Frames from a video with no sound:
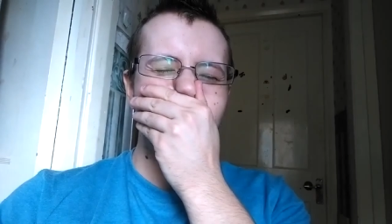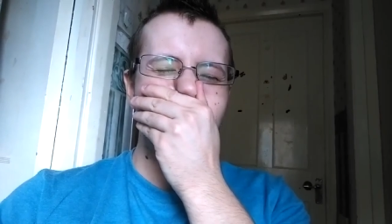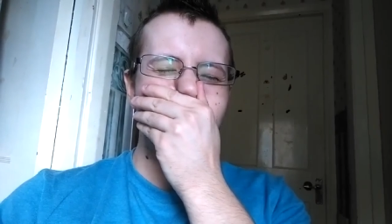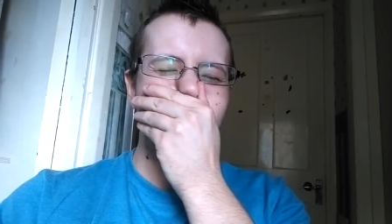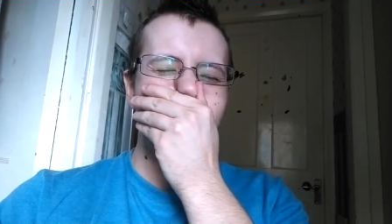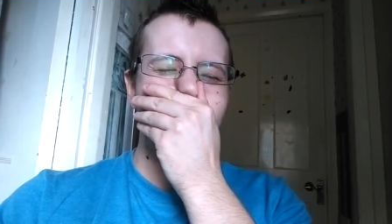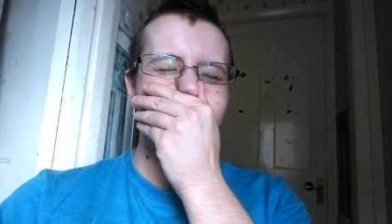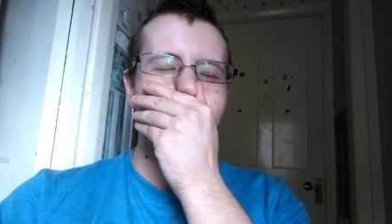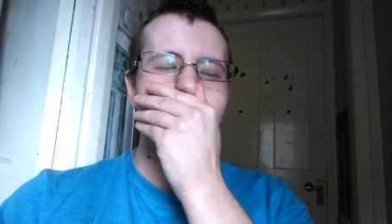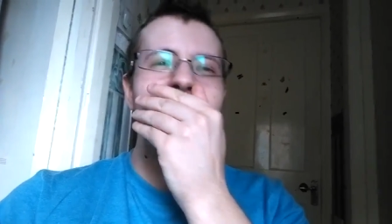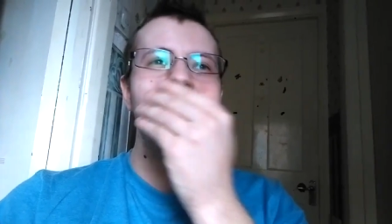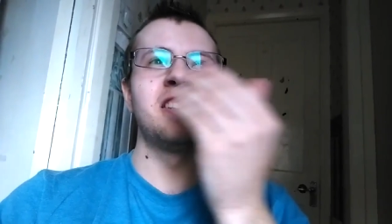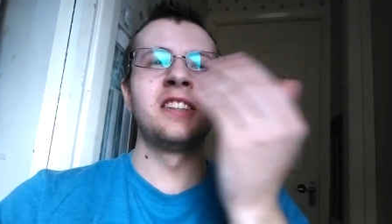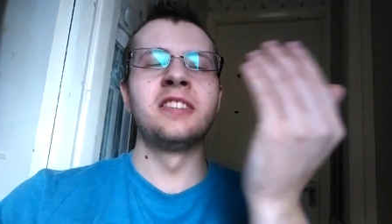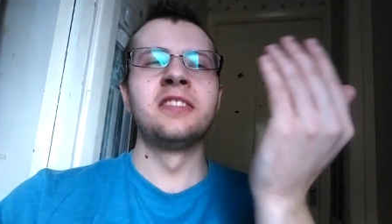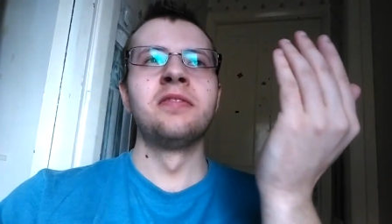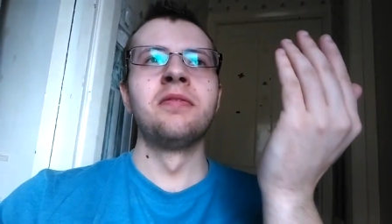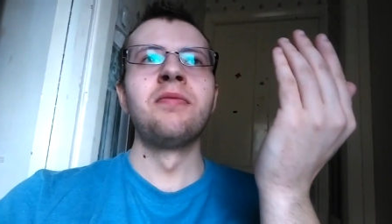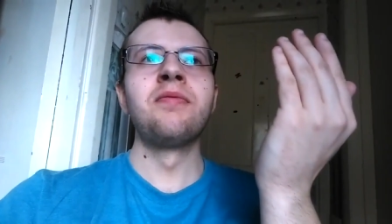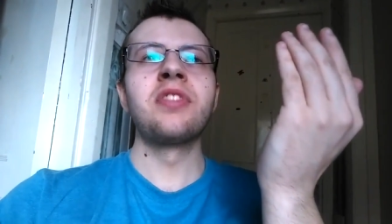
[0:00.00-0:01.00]
oh,
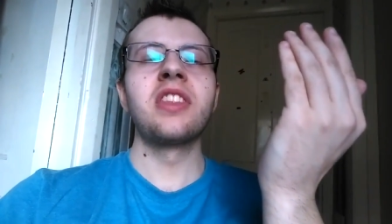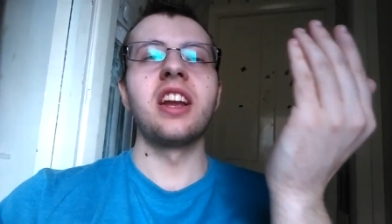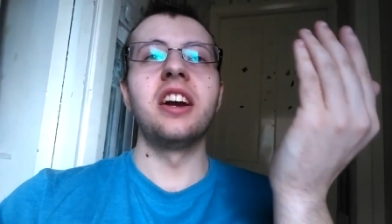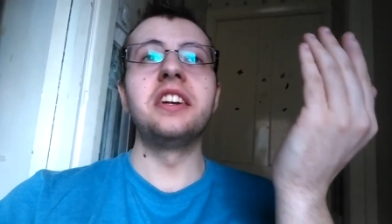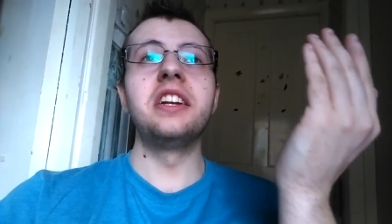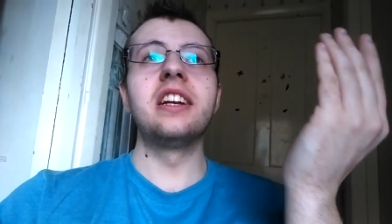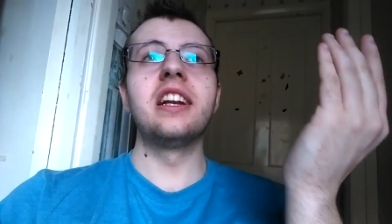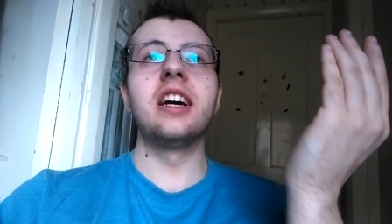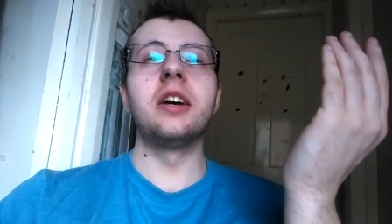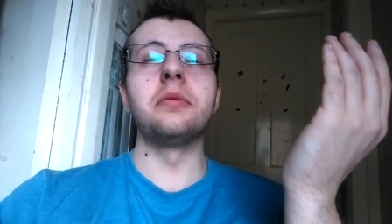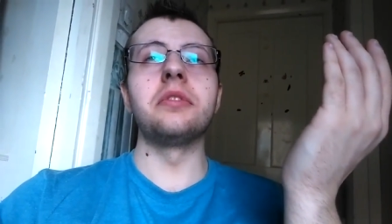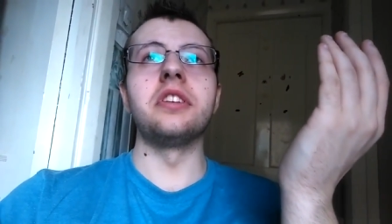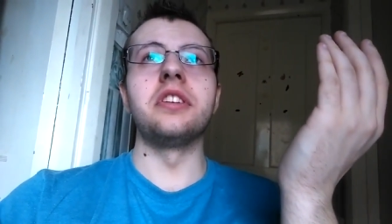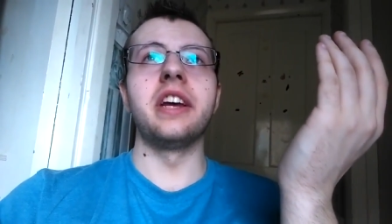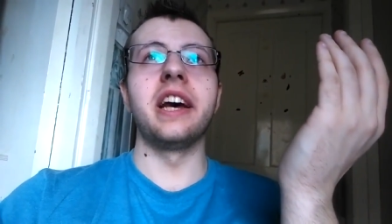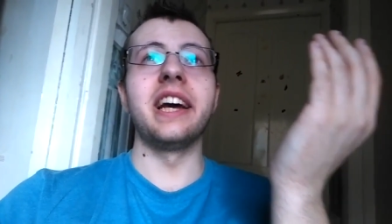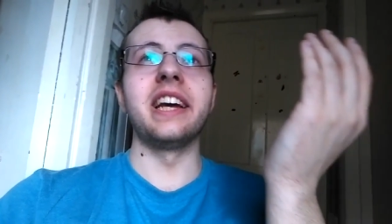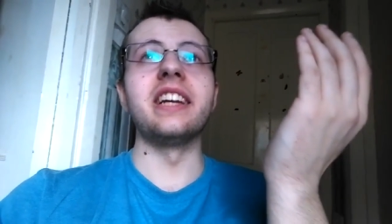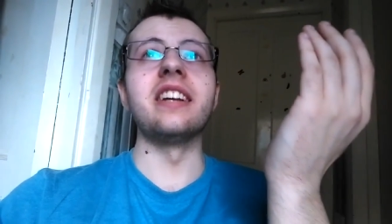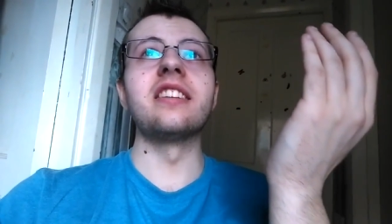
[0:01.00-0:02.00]
I only learned them
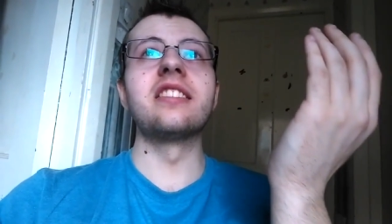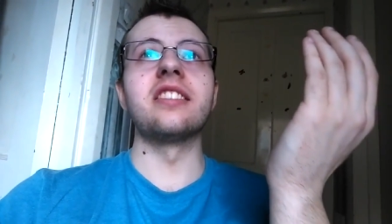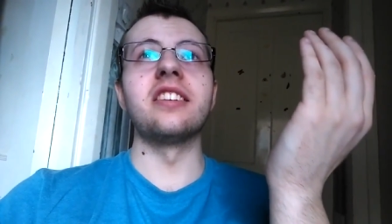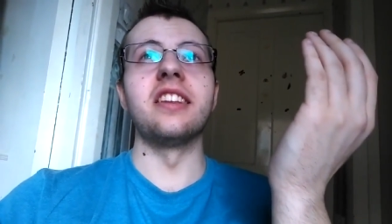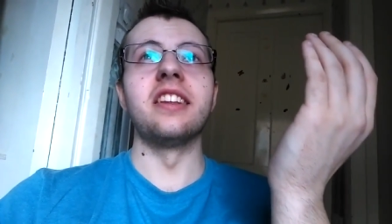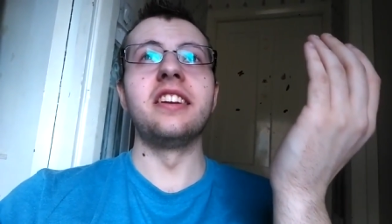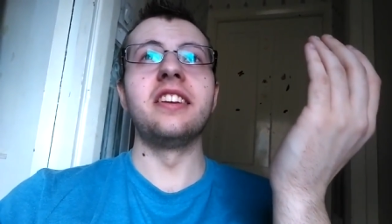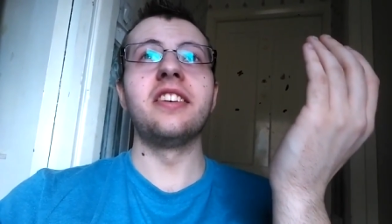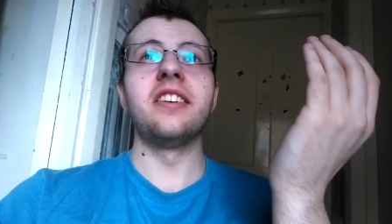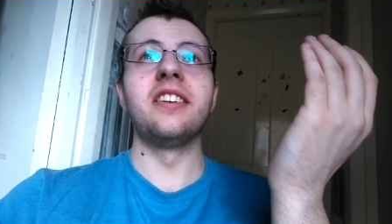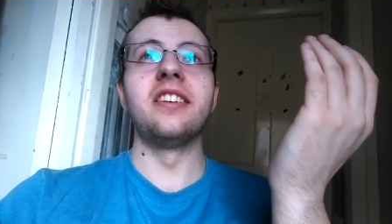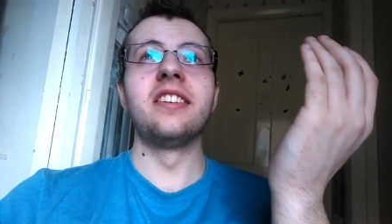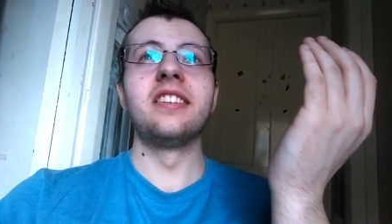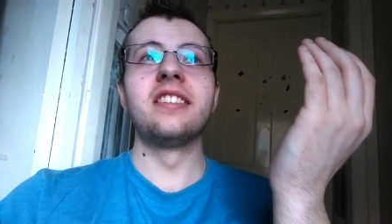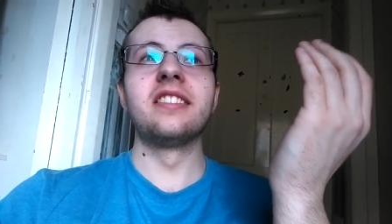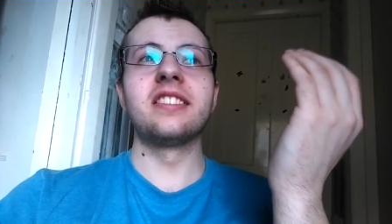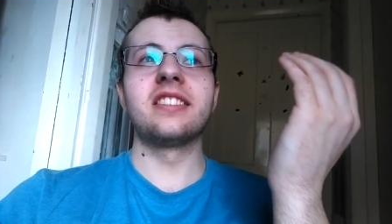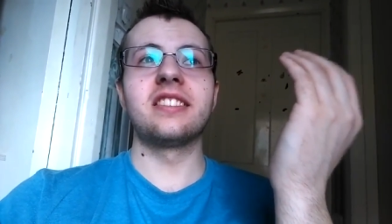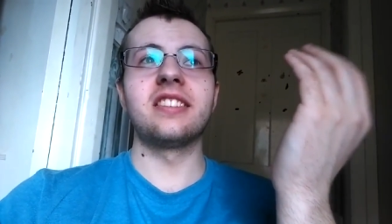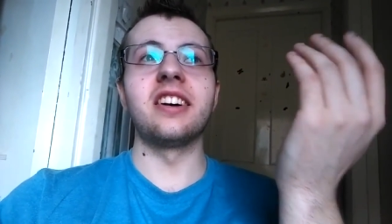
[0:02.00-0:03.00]
today, so they're not
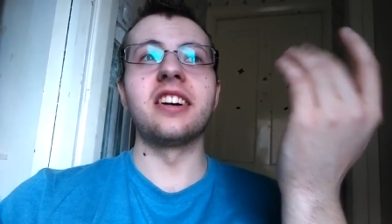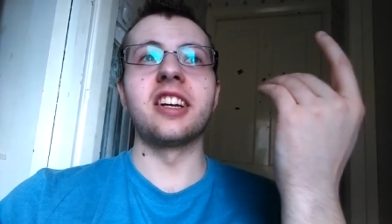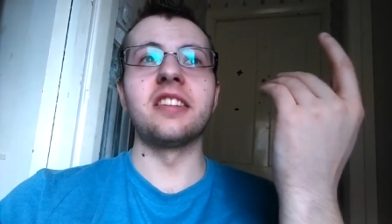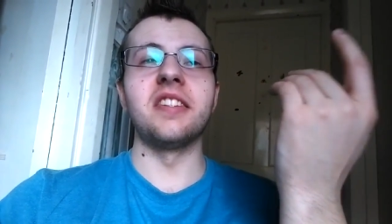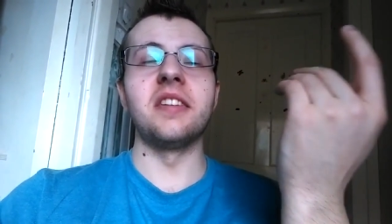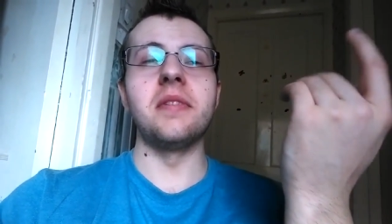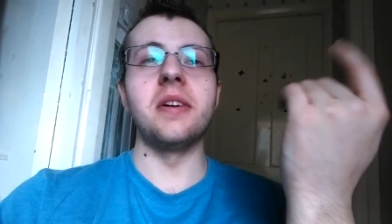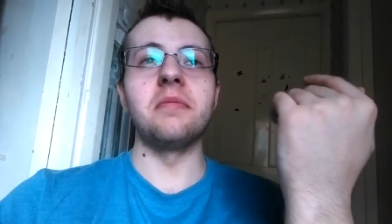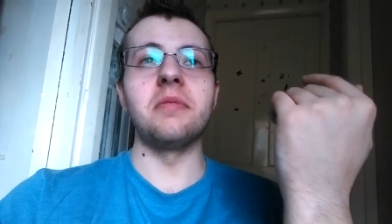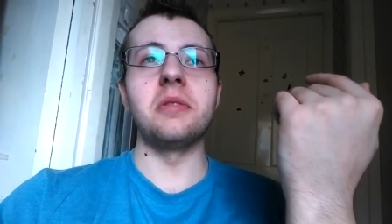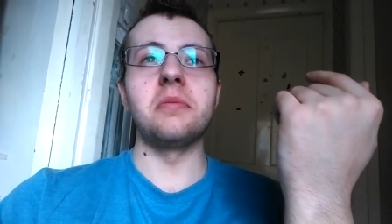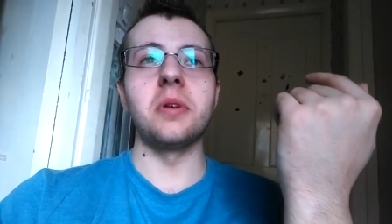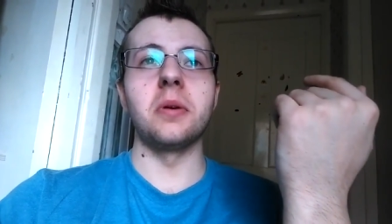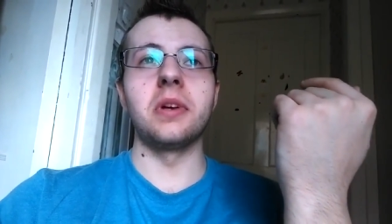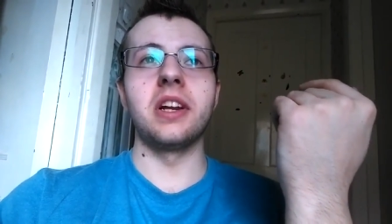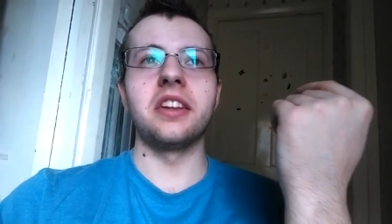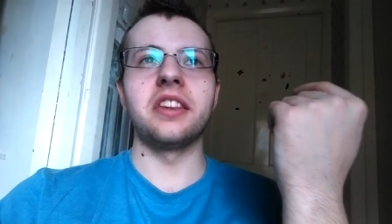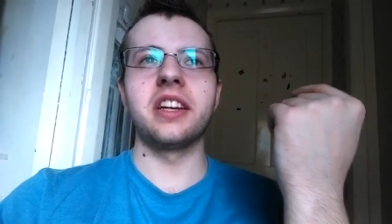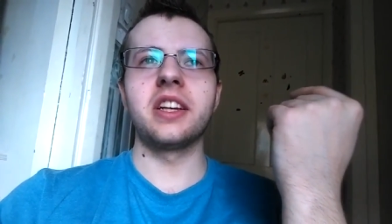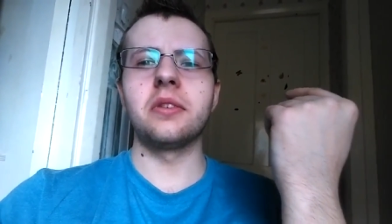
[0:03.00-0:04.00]
stuck in my memory.
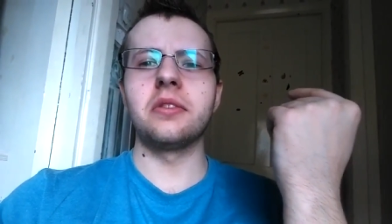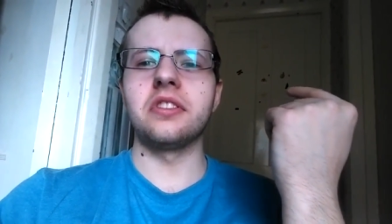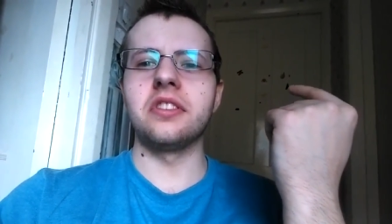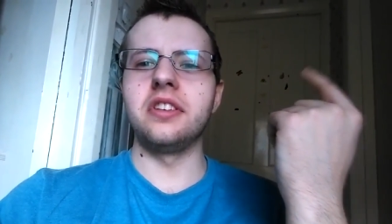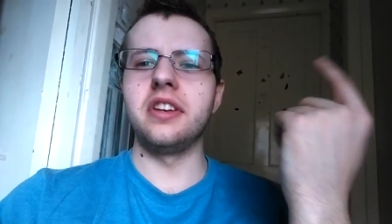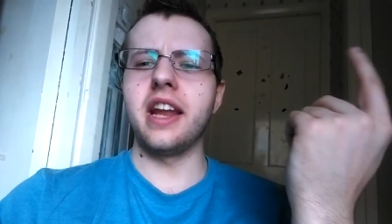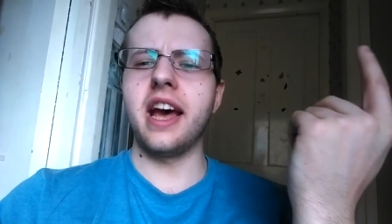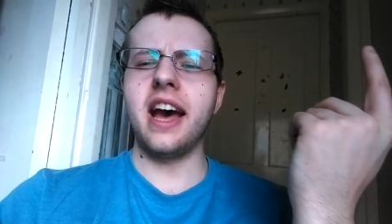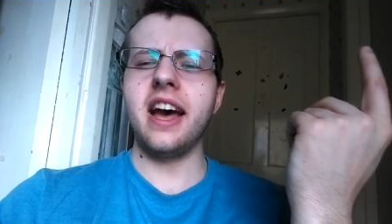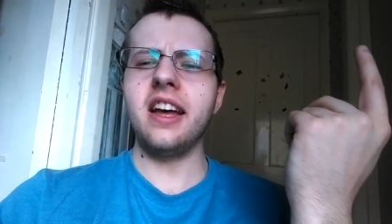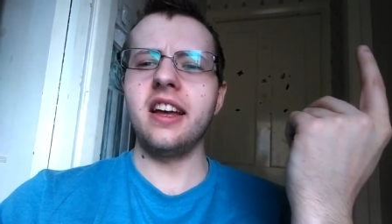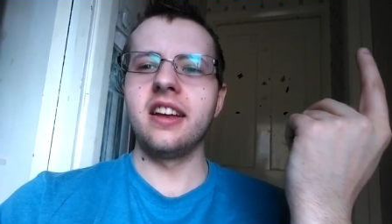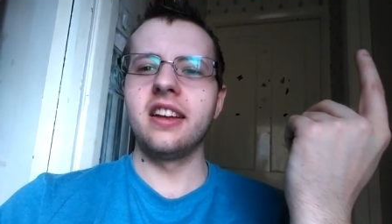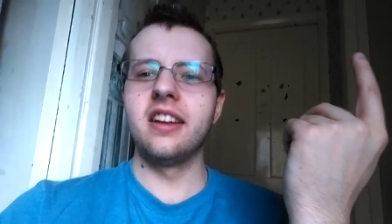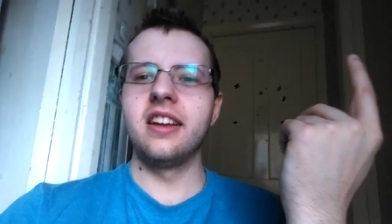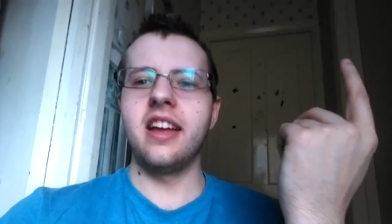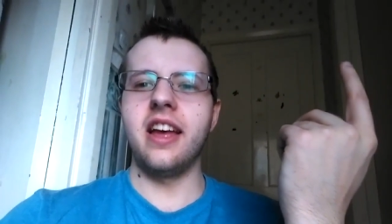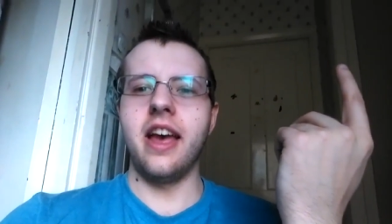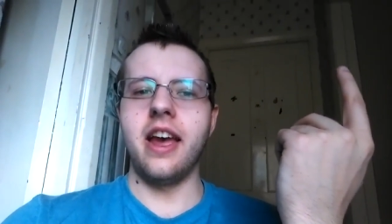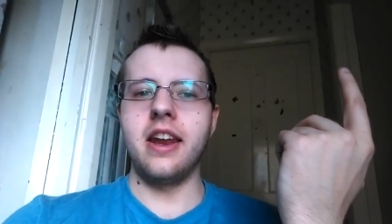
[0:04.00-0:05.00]
Probably I think it was na
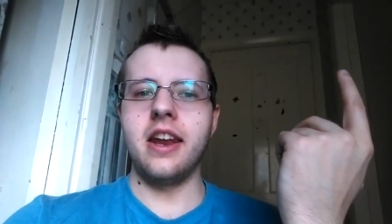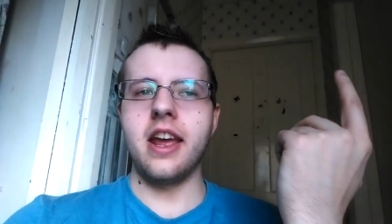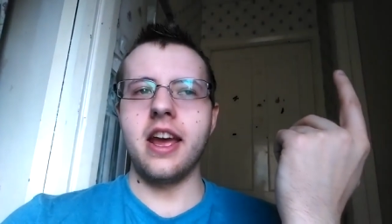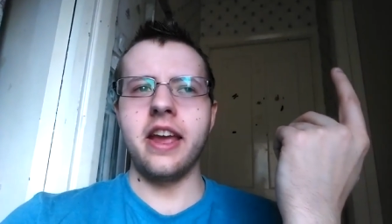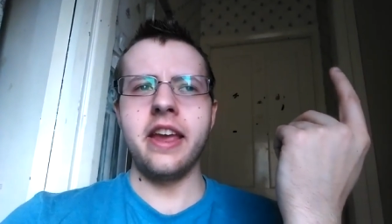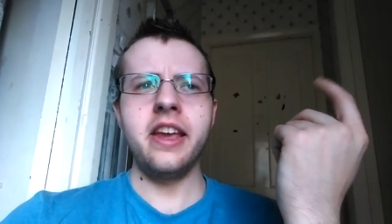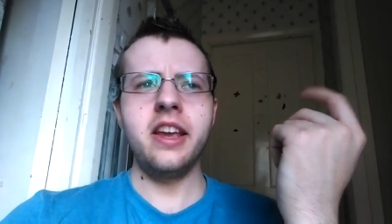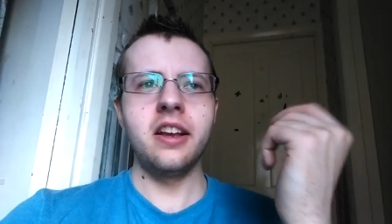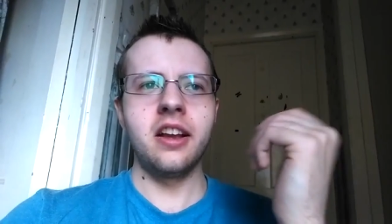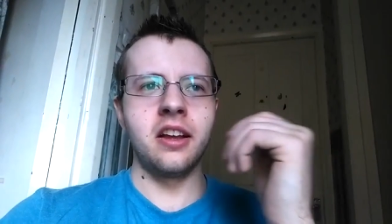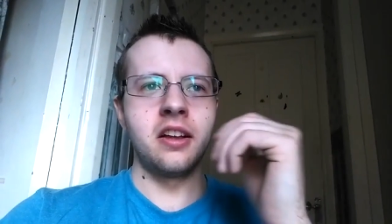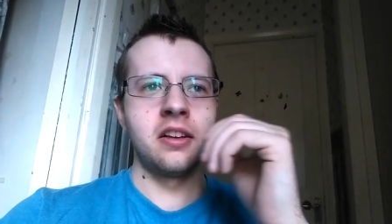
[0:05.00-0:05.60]
na.